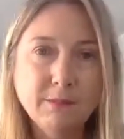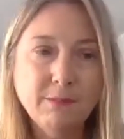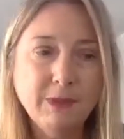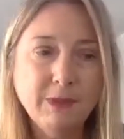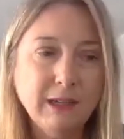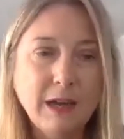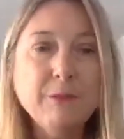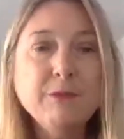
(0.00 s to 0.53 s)

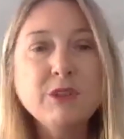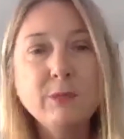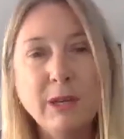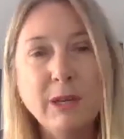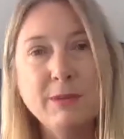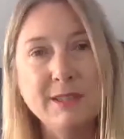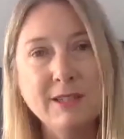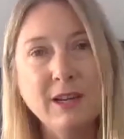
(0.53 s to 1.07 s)
comfortably
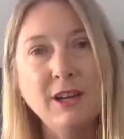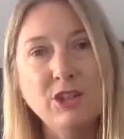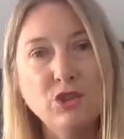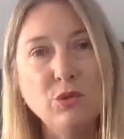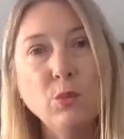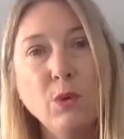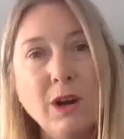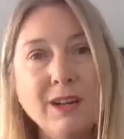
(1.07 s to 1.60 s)
beside
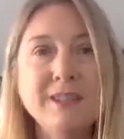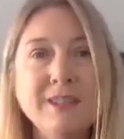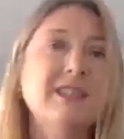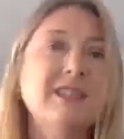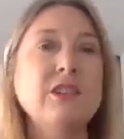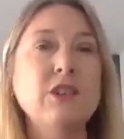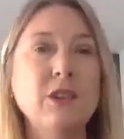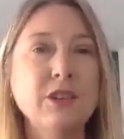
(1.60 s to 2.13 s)
you, whilst
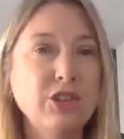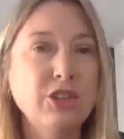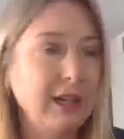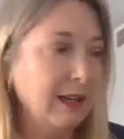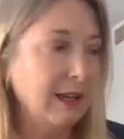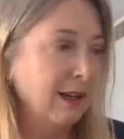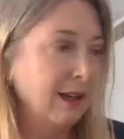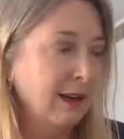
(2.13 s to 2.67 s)

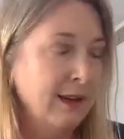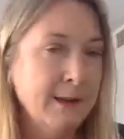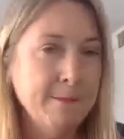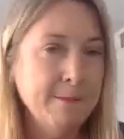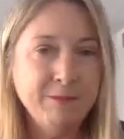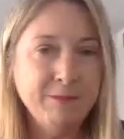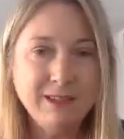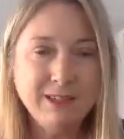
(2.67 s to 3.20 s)
acknowledging
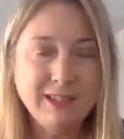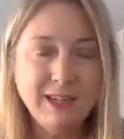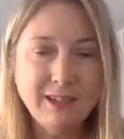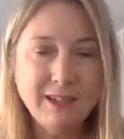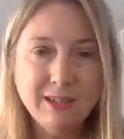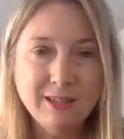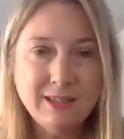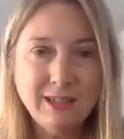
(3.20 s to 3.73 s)
as
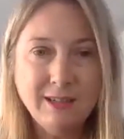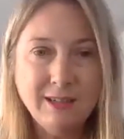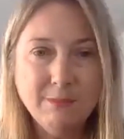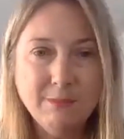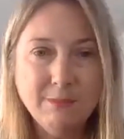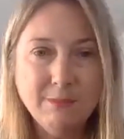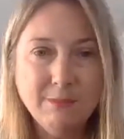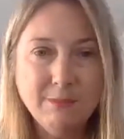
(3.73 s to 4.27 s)
Tania said,
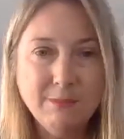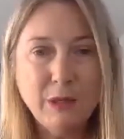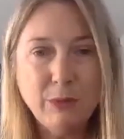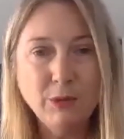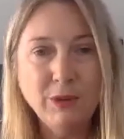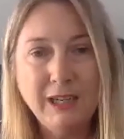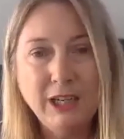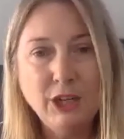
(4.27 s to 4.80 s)
most
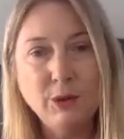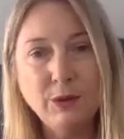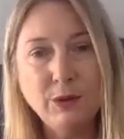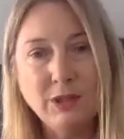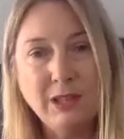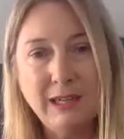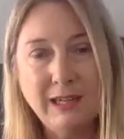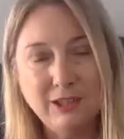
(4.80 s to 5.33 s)
people then go on to
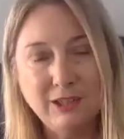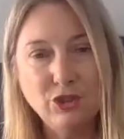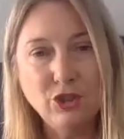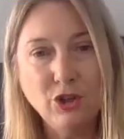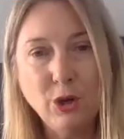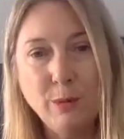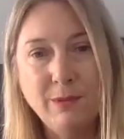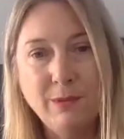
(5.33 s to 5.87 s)
the next
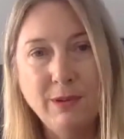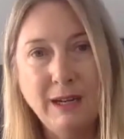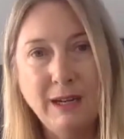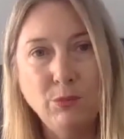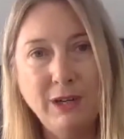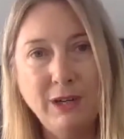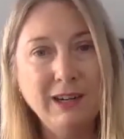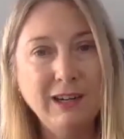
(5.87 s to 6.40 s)
job,
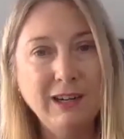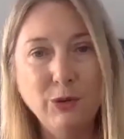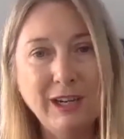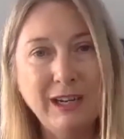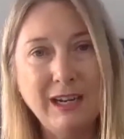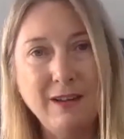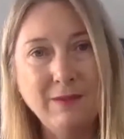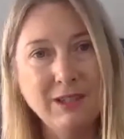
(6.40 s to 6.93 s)
and we are
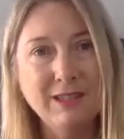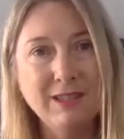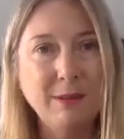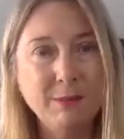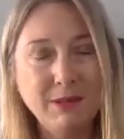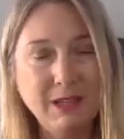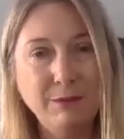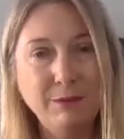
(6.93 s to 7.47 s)
looking after
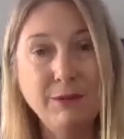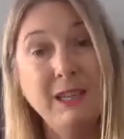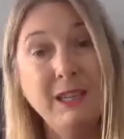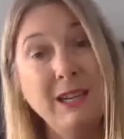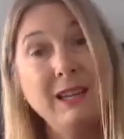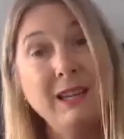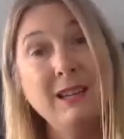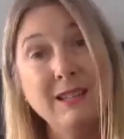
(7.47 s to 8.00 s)
something for
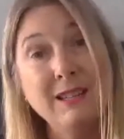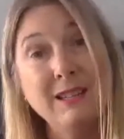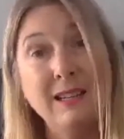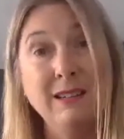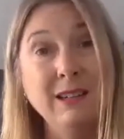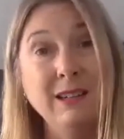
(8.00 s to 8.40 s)
years. And